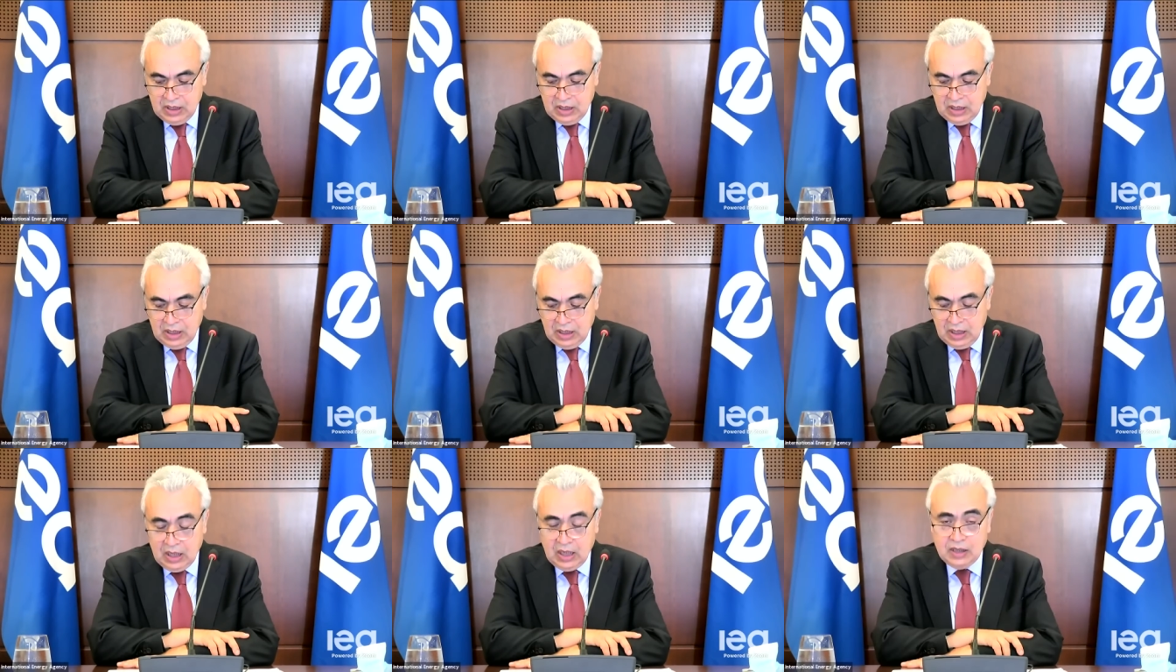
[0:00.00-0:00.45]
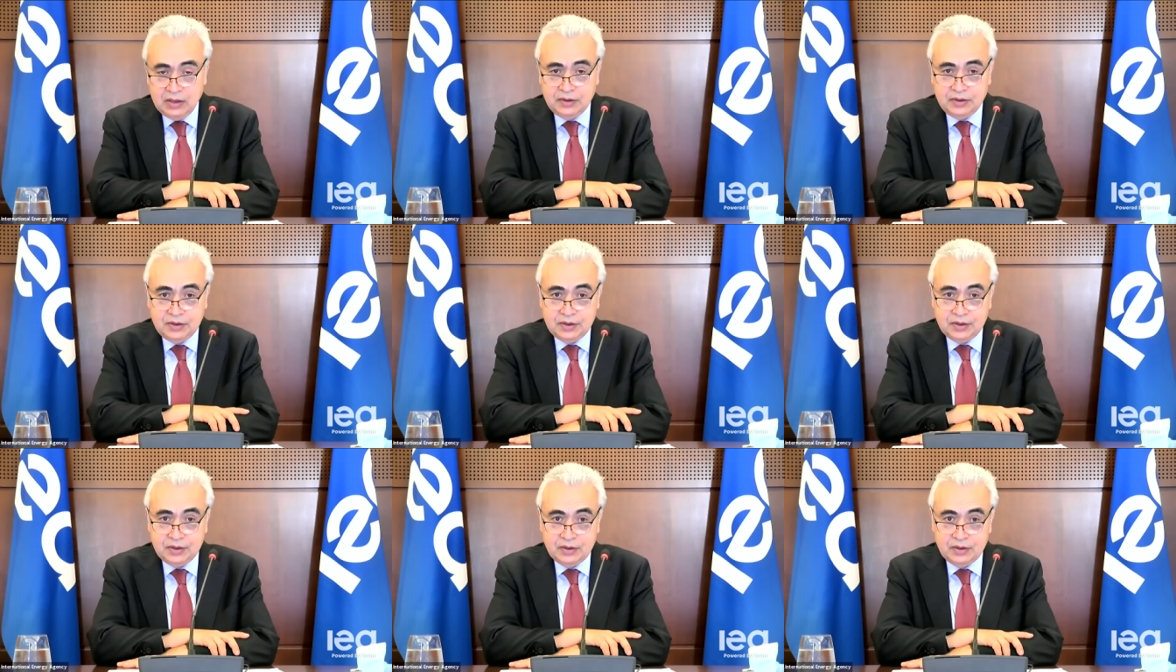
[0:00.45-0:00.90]
and
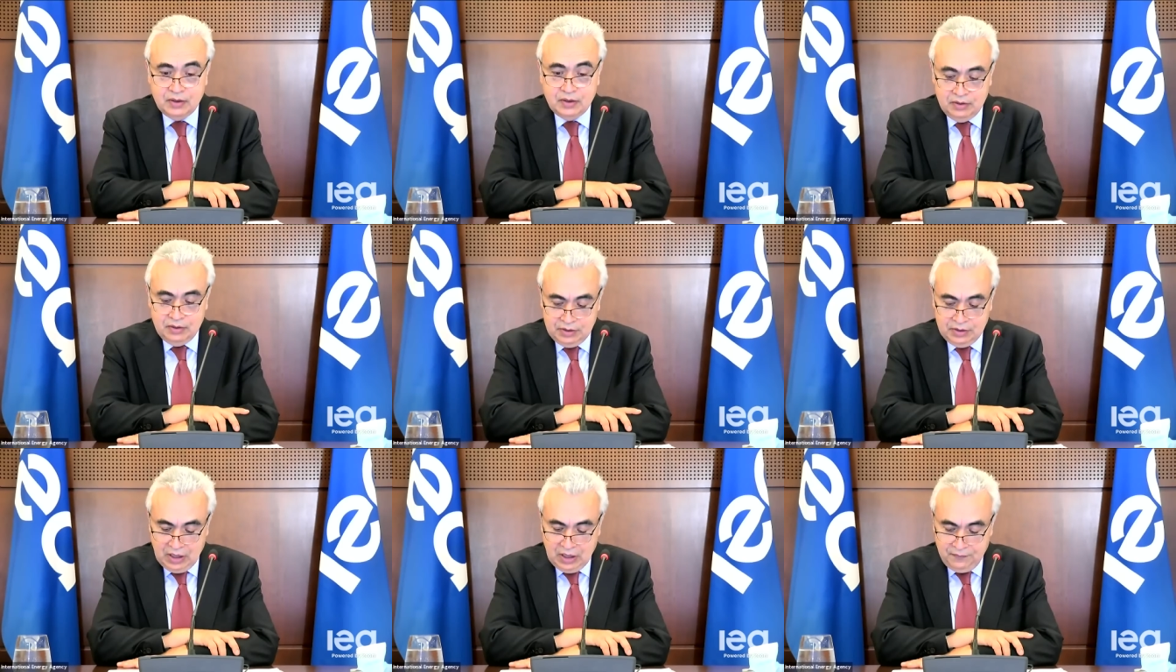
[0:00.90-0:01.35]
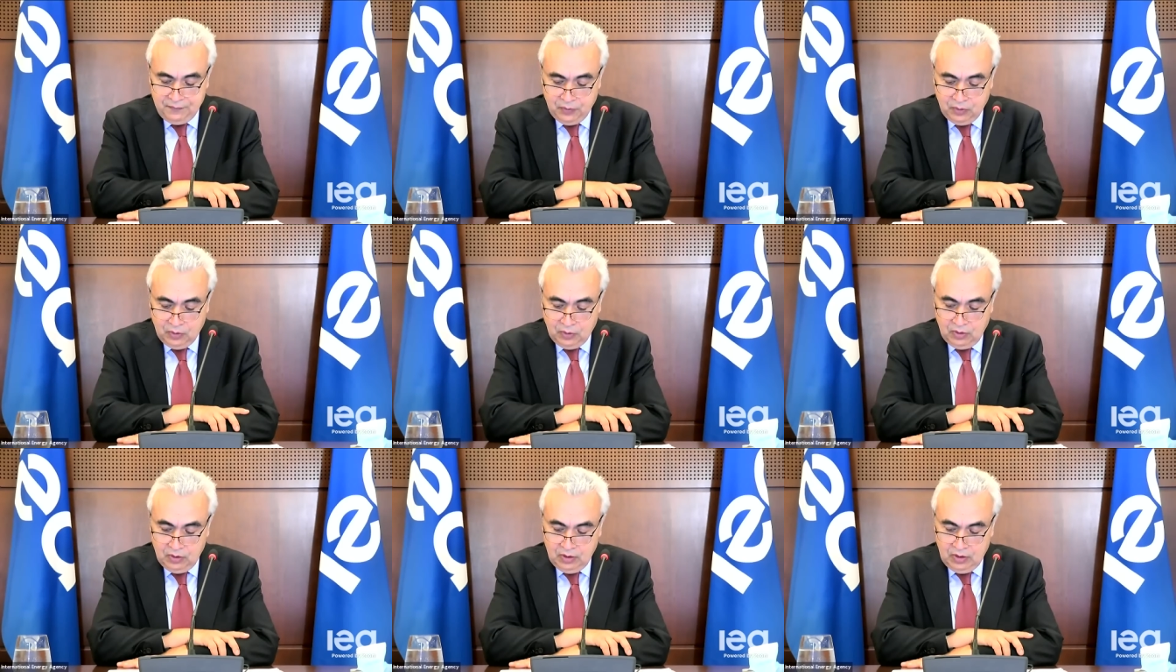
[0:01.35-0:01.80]

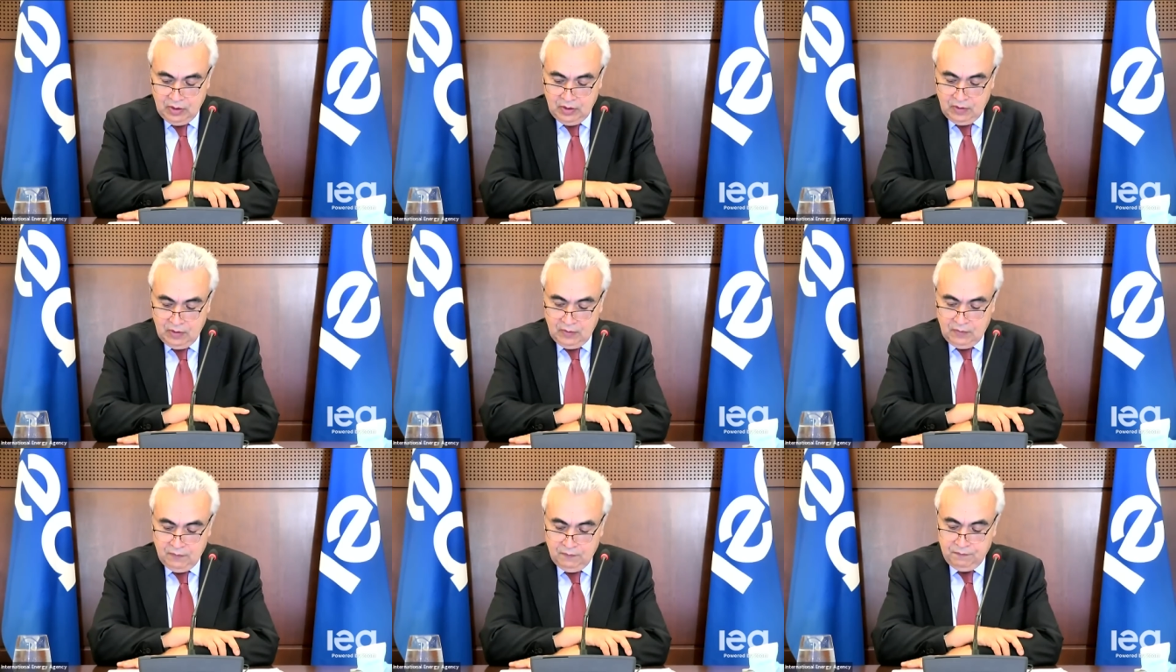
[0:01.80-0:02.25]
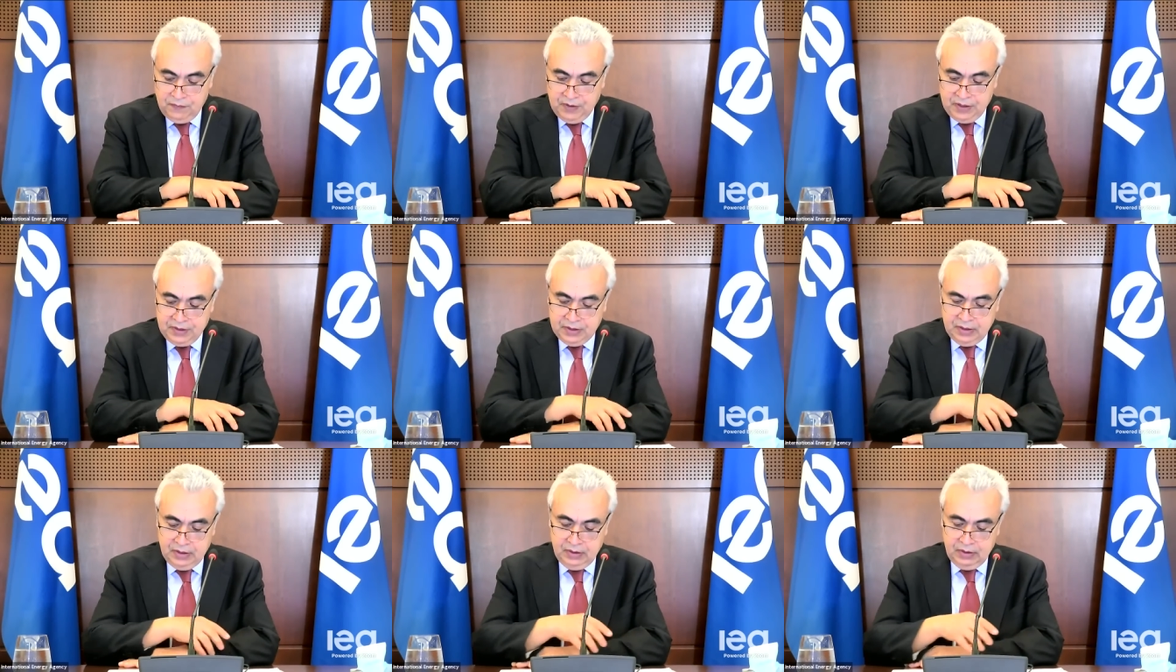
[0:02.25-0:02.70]
therefore
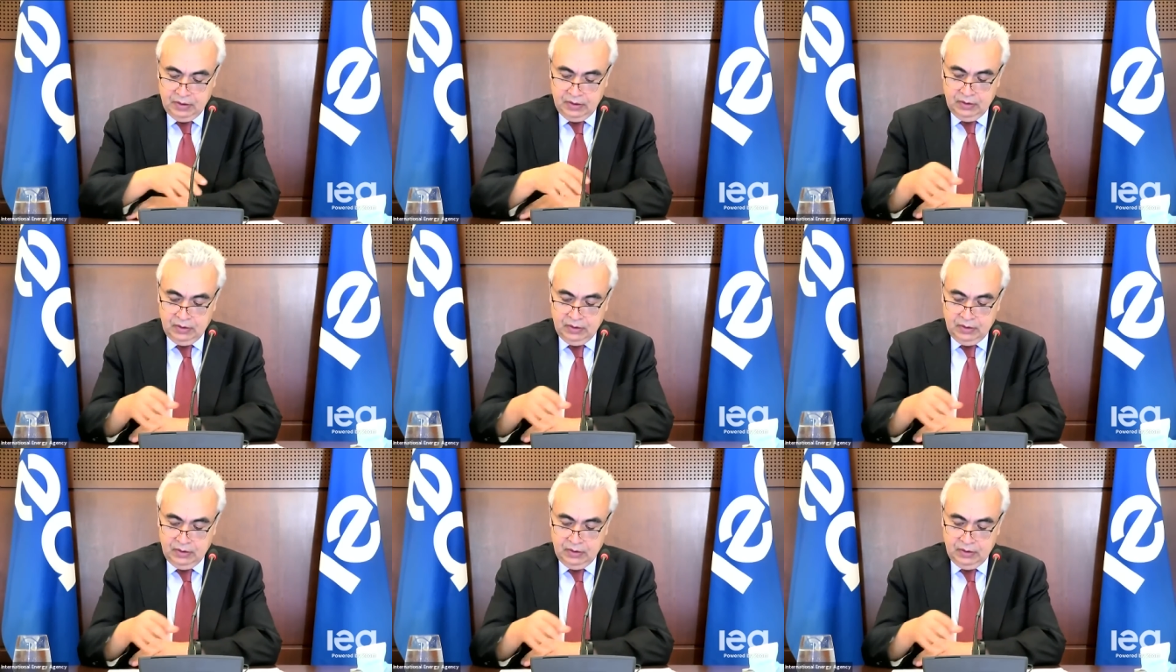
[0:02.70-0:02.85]
whether